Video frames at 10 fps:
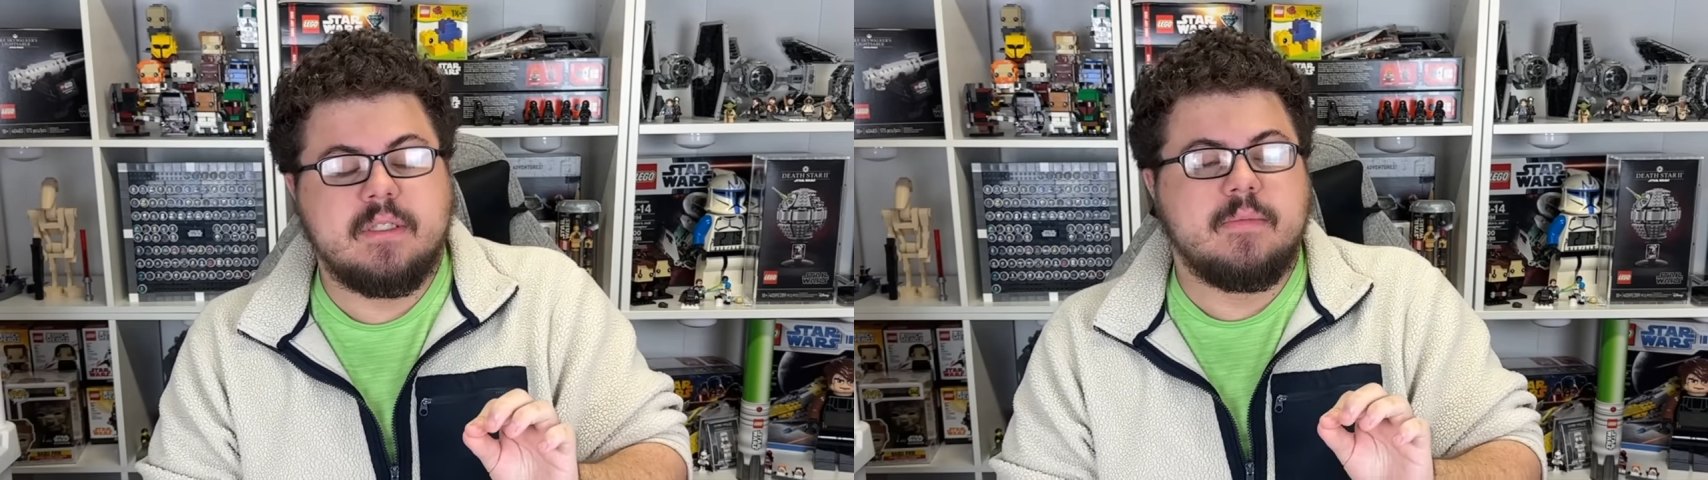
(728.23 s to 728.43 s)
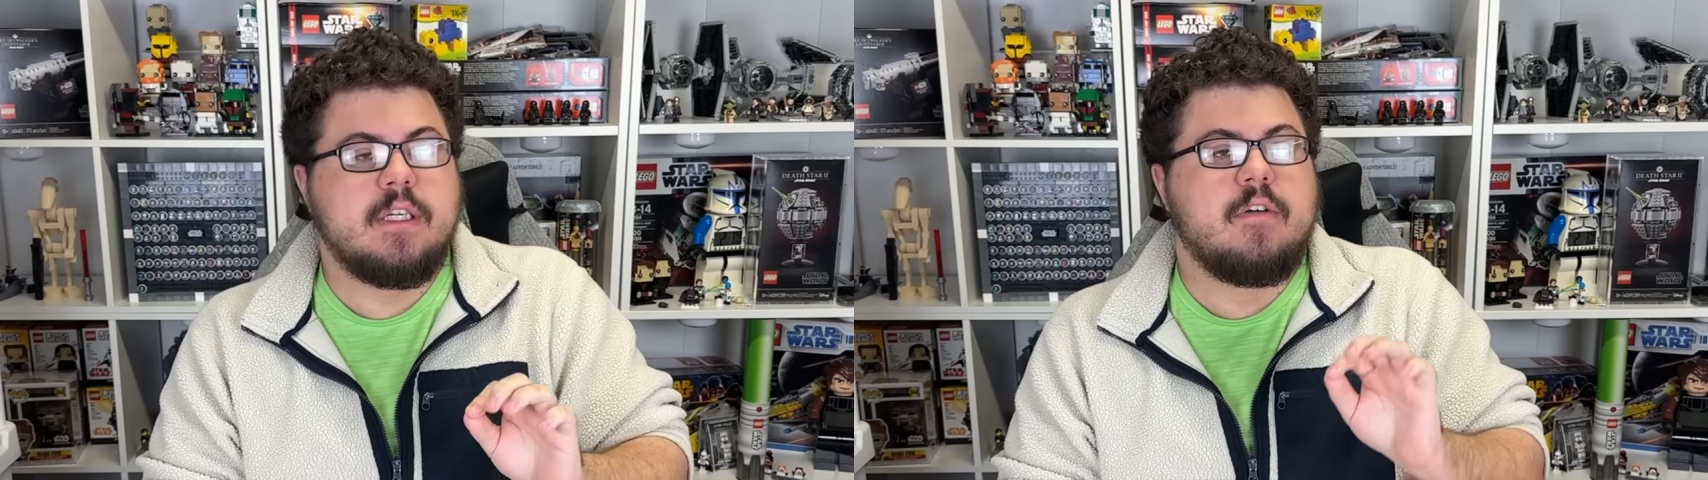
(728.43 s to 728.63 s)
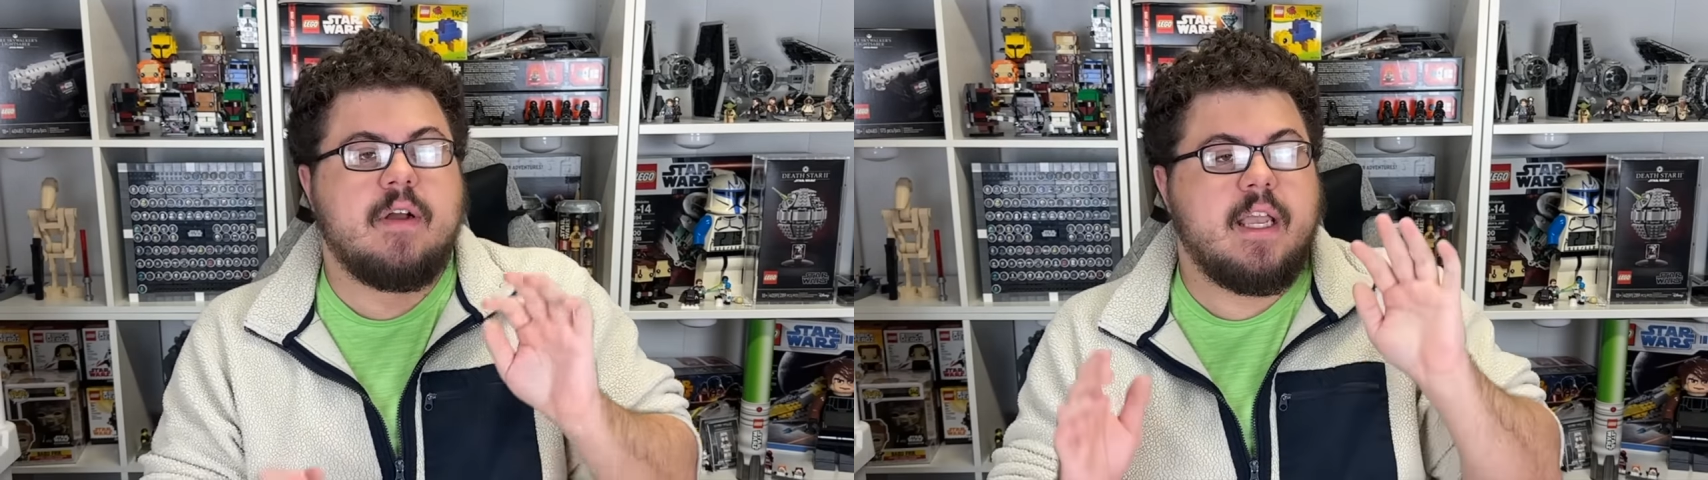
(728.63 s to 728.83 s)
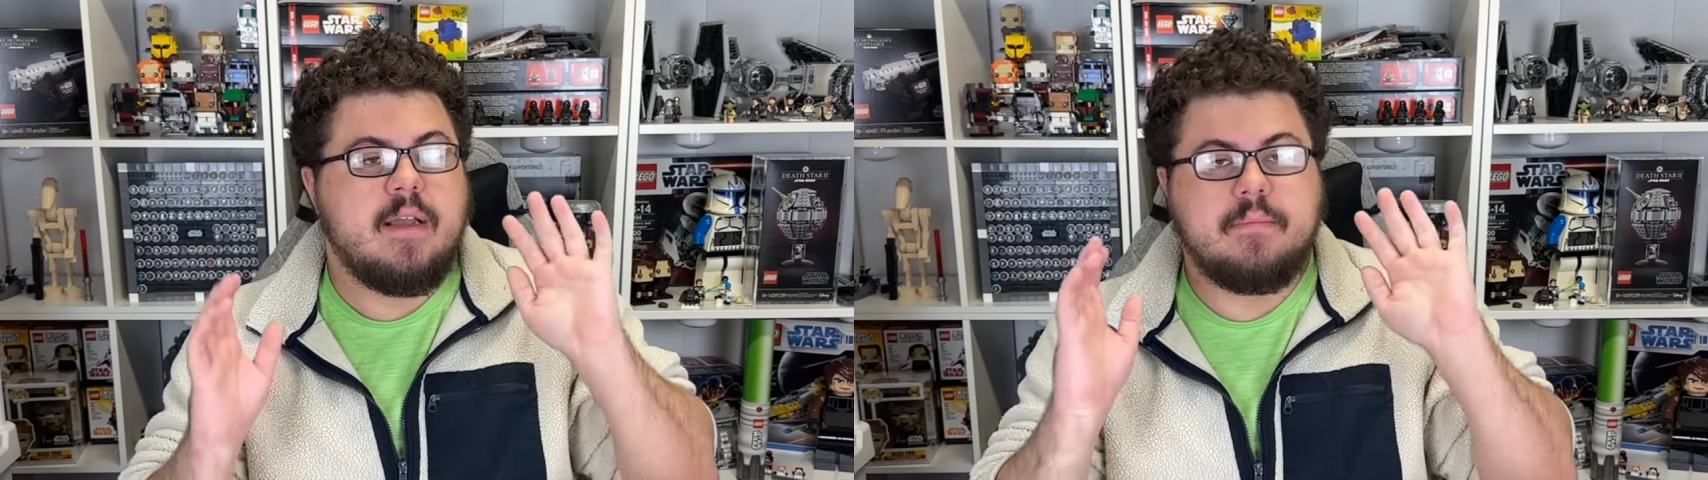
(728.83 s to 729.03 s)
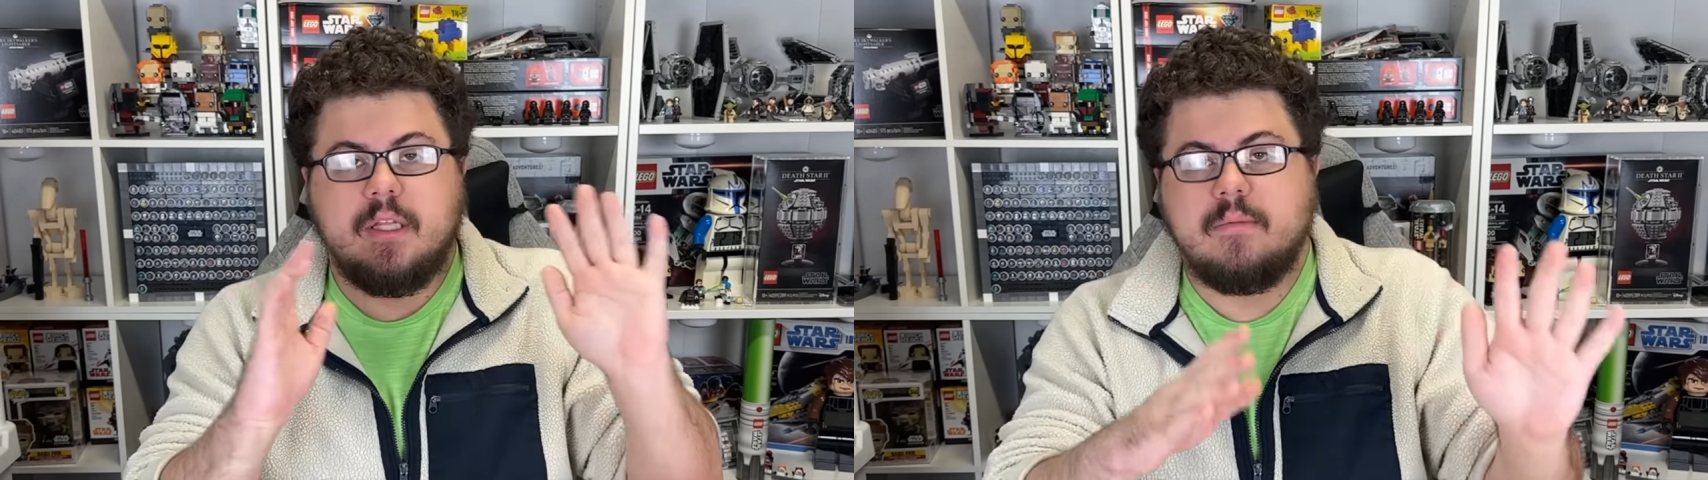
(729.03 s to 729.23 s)
themselves, I
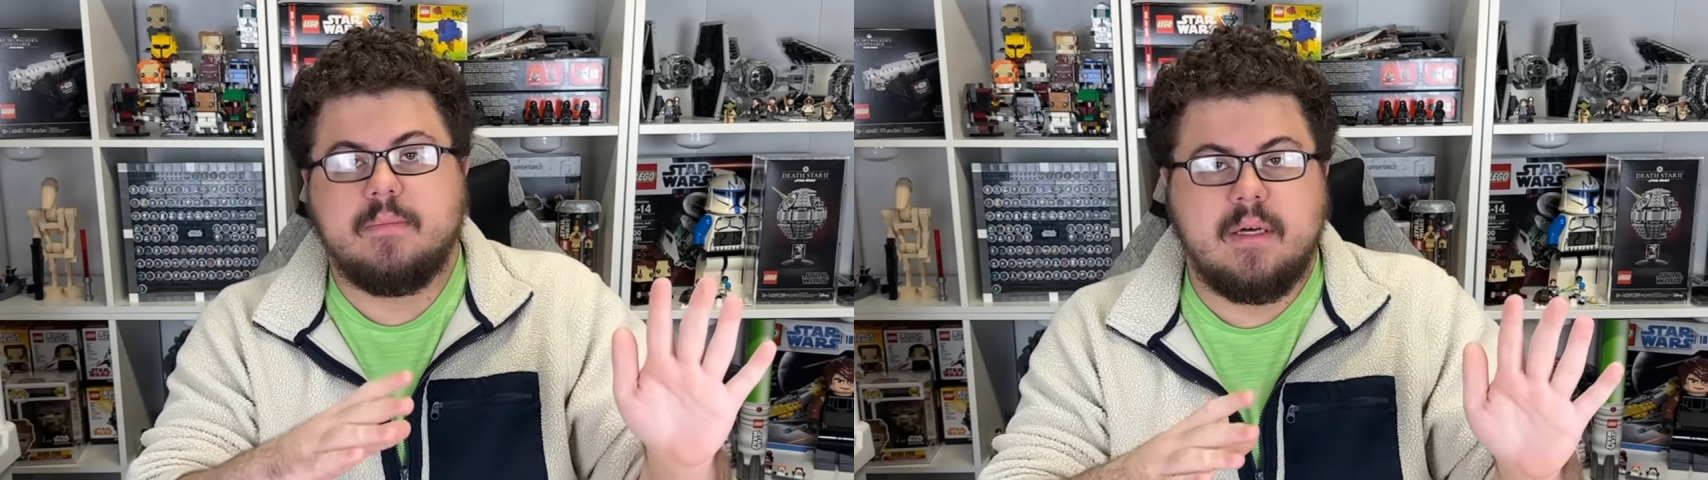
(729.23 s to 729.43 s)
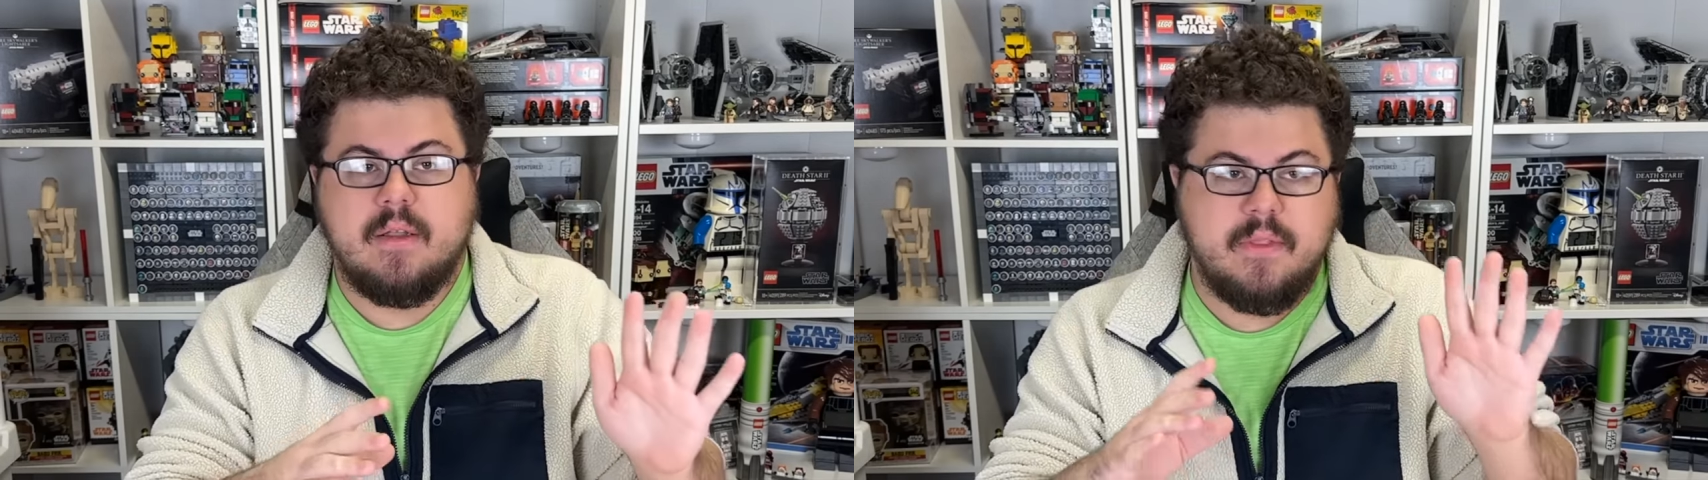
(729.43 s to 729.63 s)
can't blame them on.